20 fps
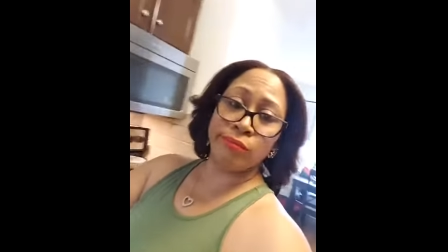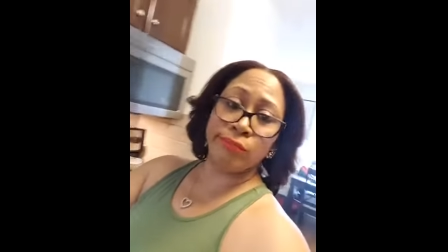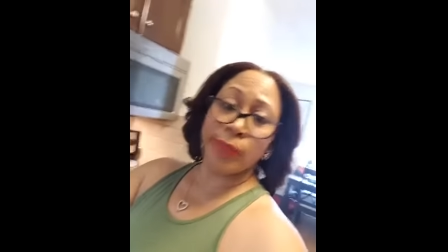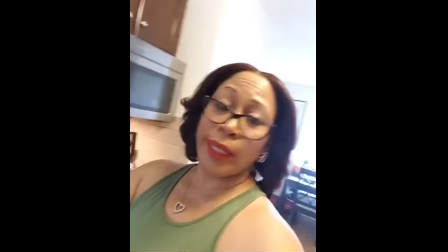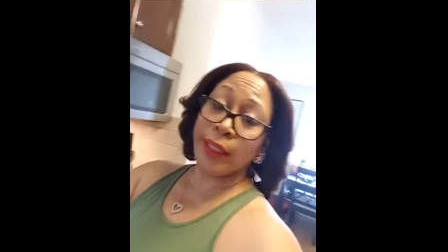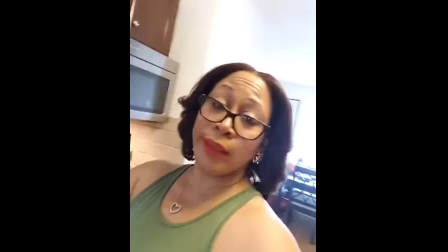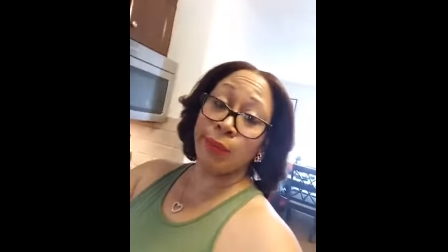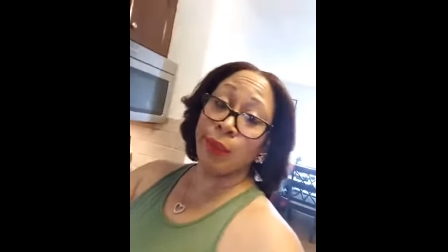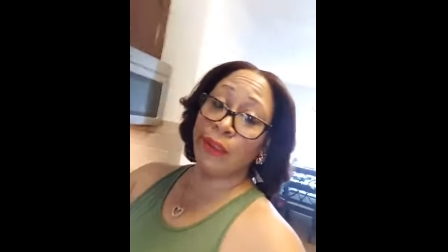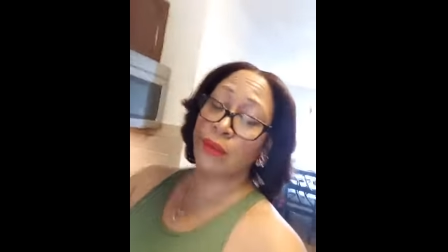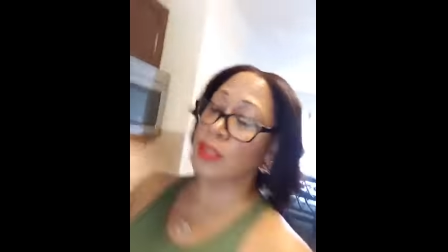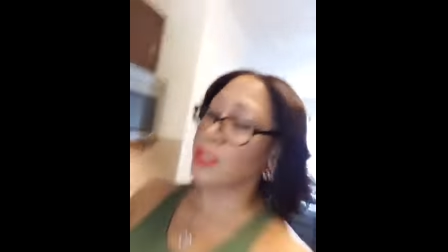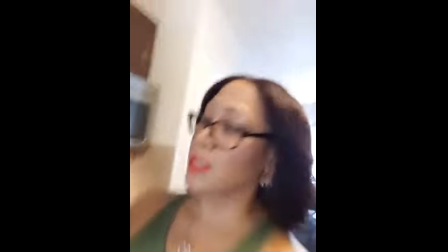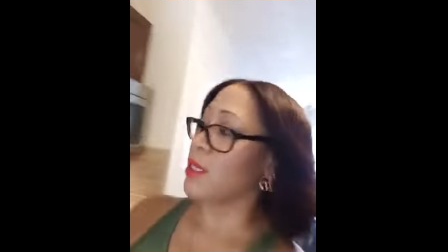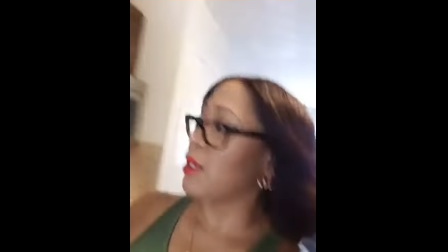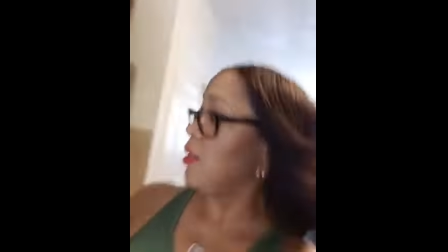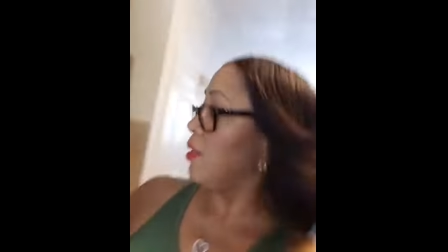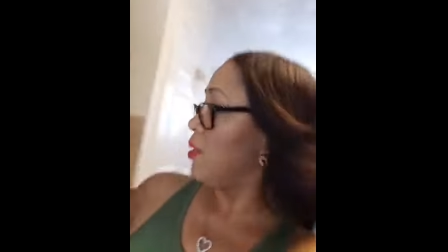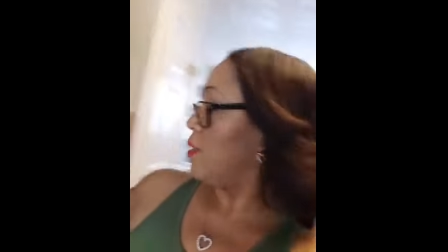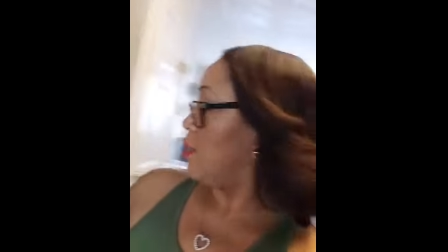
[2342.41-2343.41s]
at the most
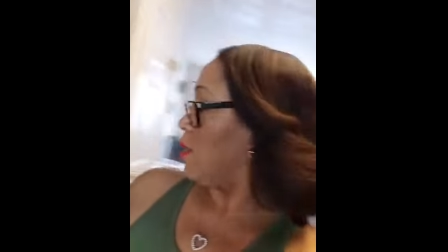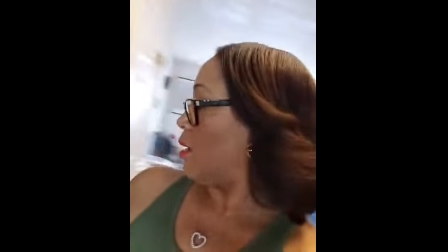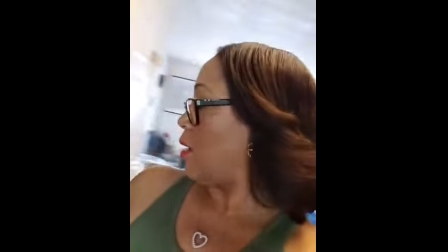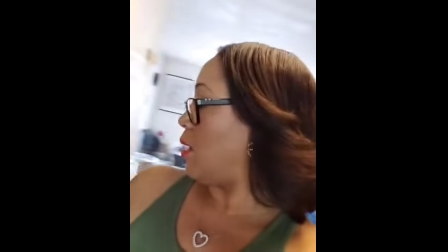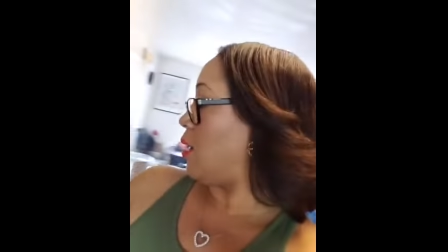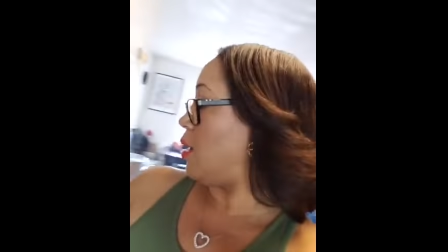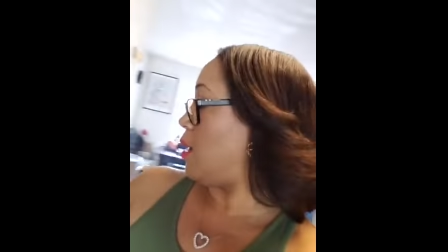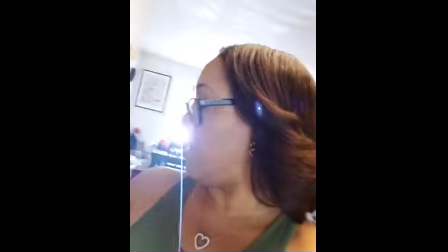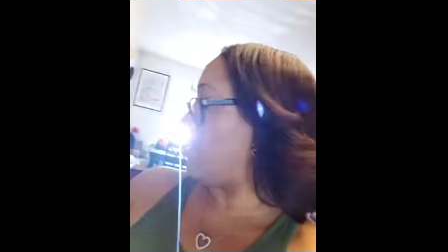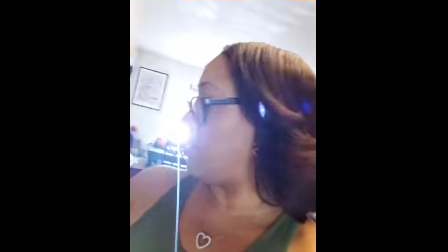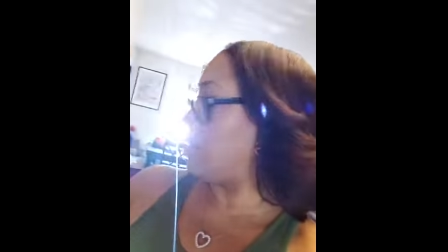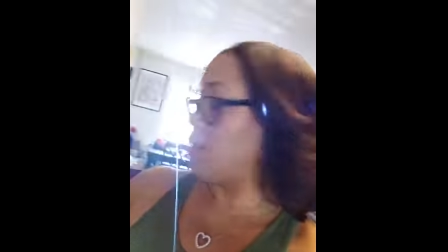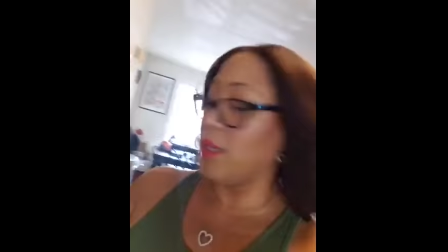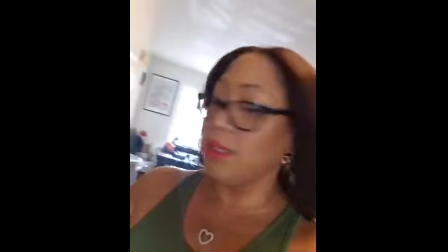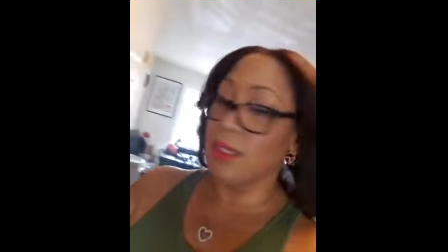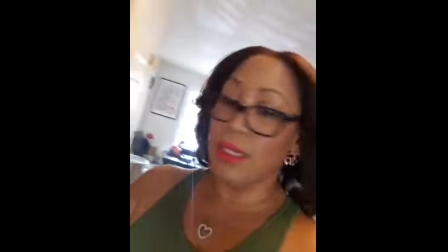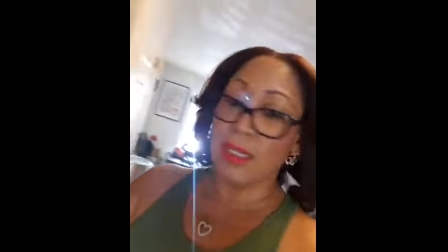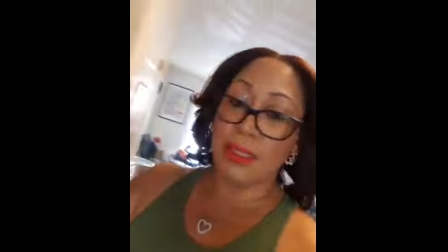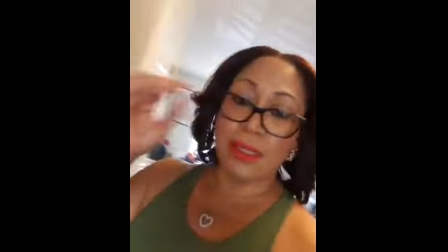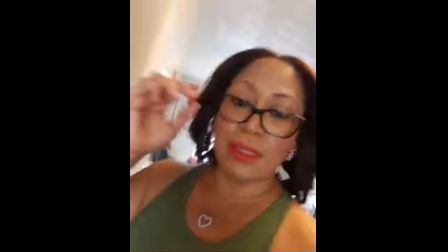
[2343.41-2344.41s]
and,
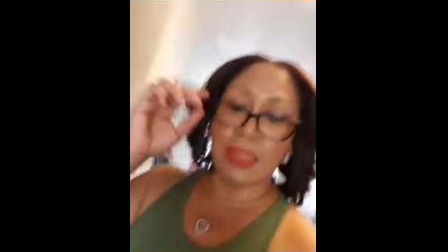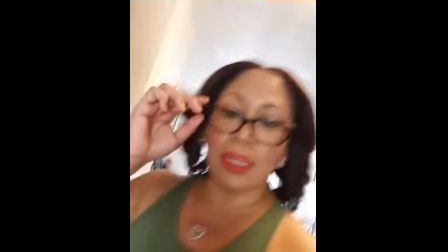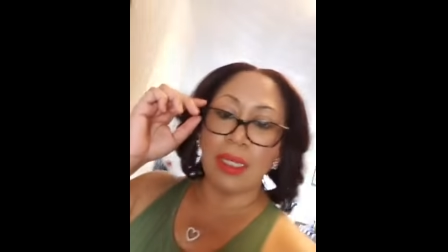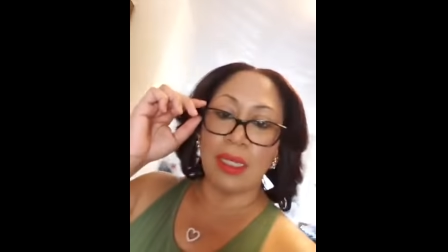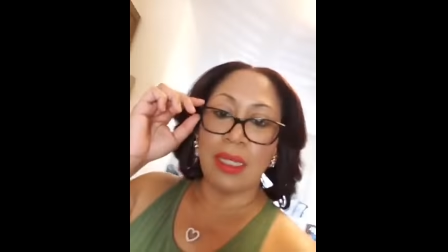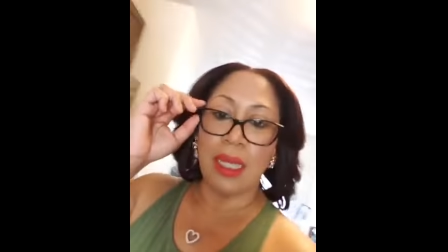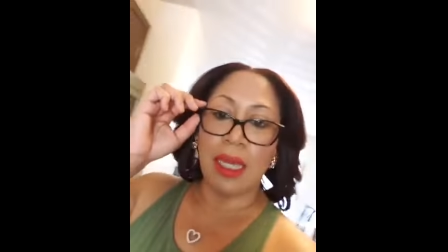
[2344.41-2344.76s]
and that's it.